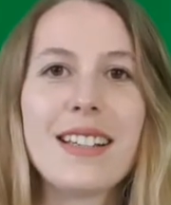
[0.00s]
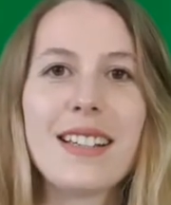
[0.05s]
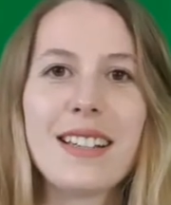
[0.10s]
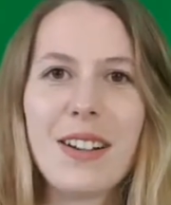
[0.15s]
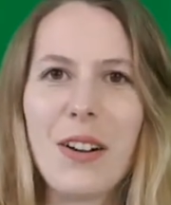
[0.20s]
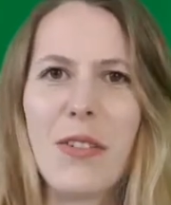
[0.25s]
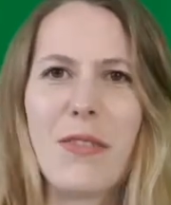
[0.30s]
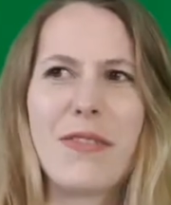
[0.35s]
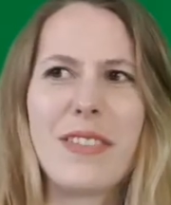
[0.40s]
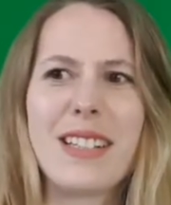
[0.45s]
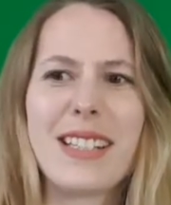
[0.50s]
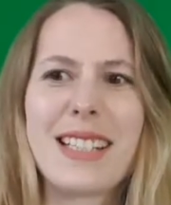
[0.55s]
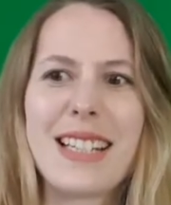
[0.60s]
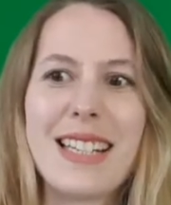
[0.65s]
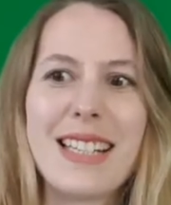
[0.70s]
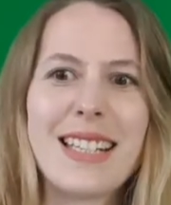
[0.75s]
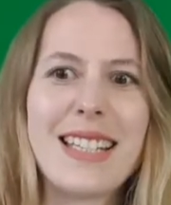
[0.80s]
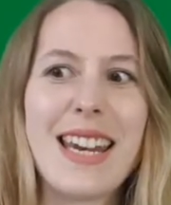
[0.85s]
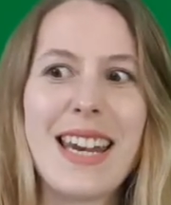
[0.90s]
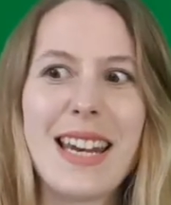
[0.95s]
obviously
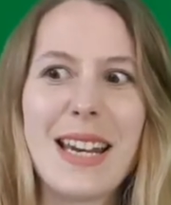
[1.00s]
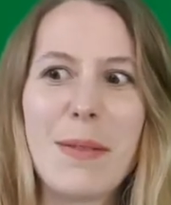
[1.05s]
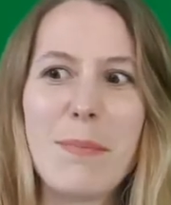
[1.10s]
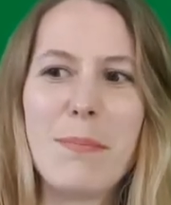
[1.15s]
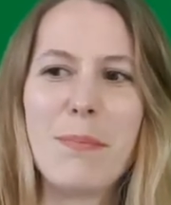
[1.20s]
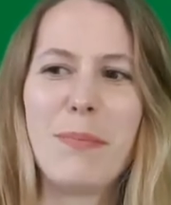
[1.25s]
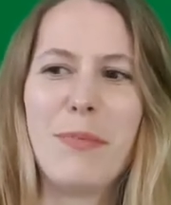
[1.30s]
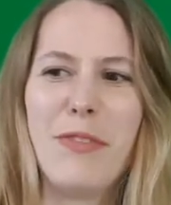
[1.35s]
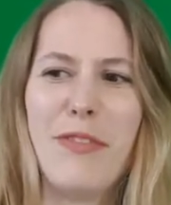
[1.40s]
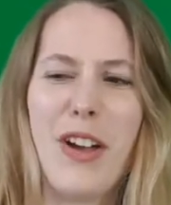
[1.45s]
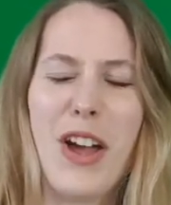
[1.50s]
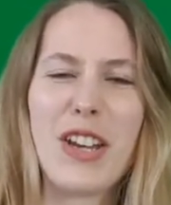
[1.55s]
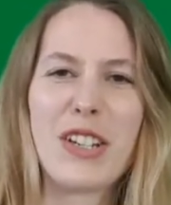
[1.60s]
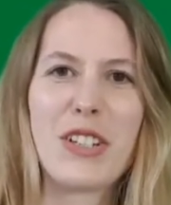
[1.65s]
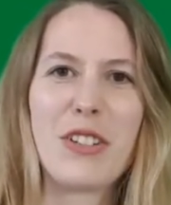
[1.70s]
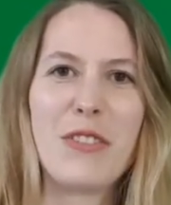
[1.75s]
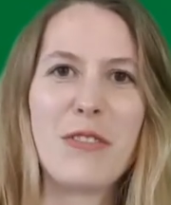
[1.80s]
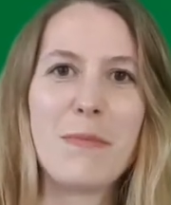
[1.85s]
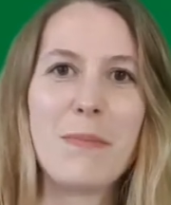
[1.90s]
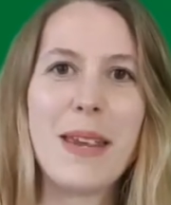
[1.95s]
seeing a
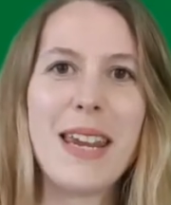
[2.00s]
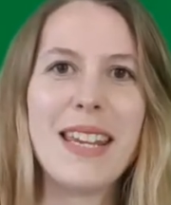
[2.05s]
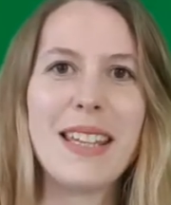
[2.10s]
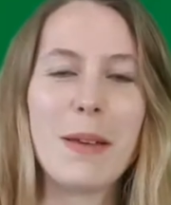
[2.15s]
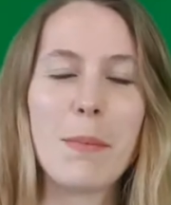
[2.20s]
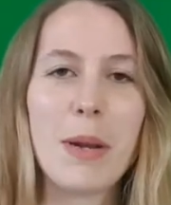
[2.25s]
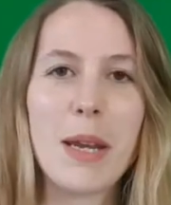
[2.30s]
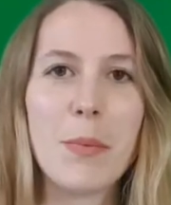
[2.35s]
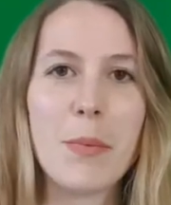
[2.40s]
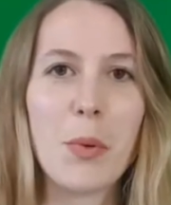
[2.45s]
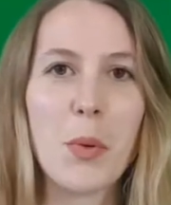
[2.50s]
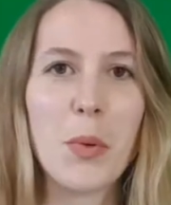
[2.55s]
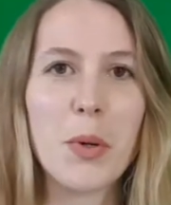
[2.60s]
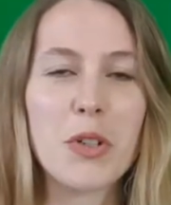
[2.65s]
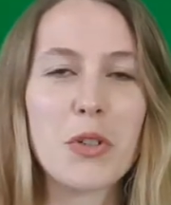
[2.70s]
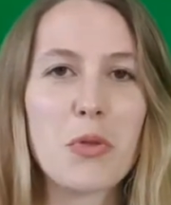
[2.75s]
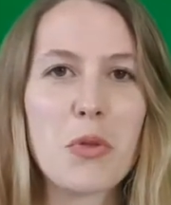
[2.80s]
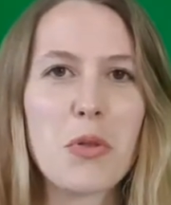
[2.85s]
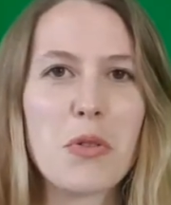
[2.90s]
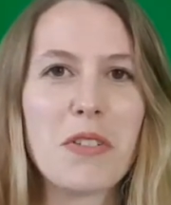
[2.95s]
version of me that people were
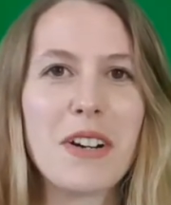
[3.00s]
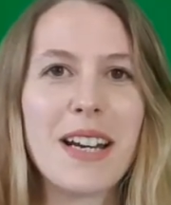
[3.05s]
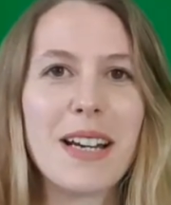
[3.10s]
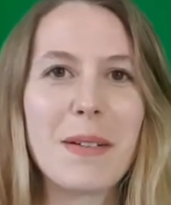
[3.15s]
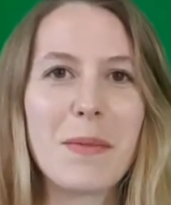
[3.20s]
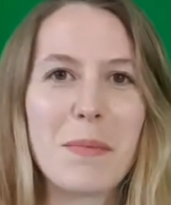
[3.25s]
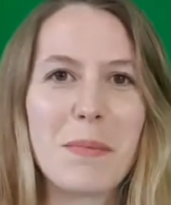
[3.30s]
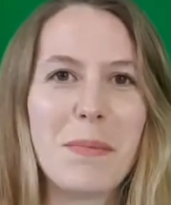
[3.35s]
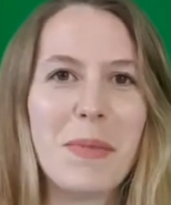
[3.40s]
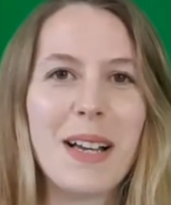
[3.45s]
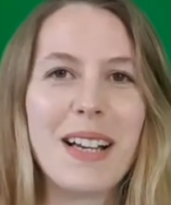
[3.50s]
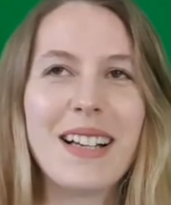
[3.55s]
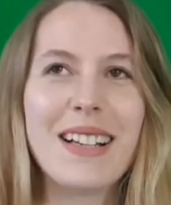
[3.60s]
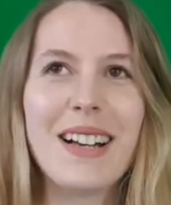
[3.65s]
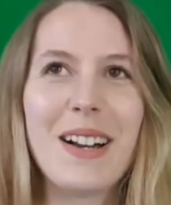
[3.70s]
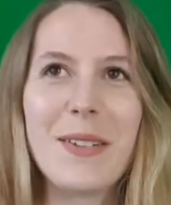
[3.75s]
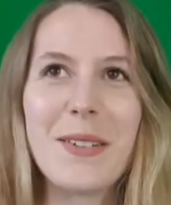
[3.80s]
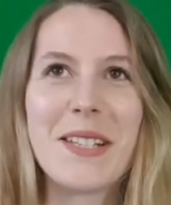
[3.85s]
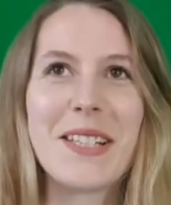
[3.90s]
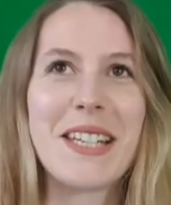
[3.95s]
drawing, but
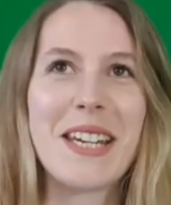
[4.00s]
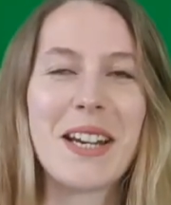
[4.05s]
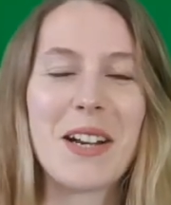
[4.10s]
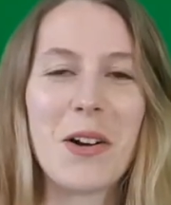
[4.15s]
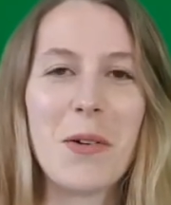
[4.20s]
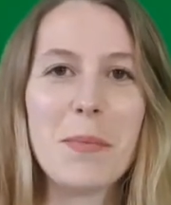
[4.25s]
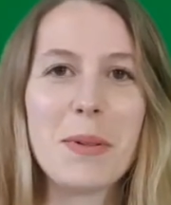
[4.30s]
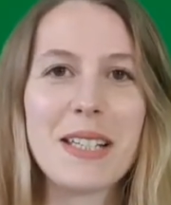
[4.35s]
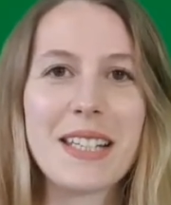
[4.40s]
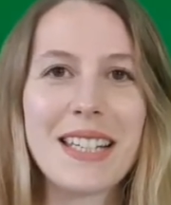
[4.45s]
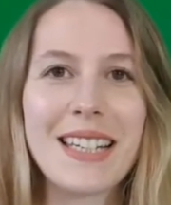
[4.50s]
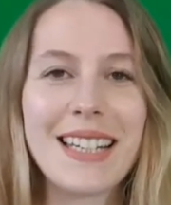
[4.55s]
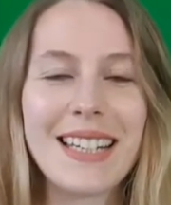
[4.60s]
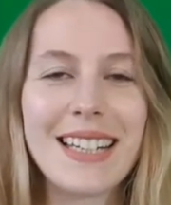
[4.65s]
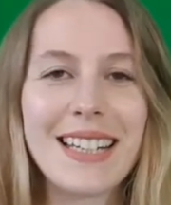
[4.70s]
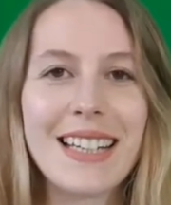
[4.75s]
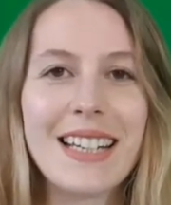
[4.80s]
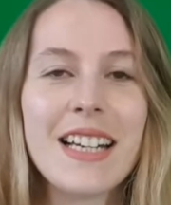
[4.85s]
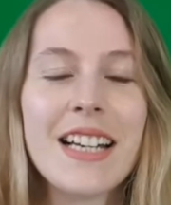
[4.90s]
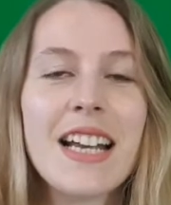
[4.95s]
I was sitting opposite
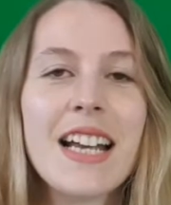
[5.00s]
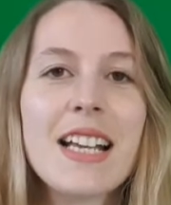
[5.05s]
it.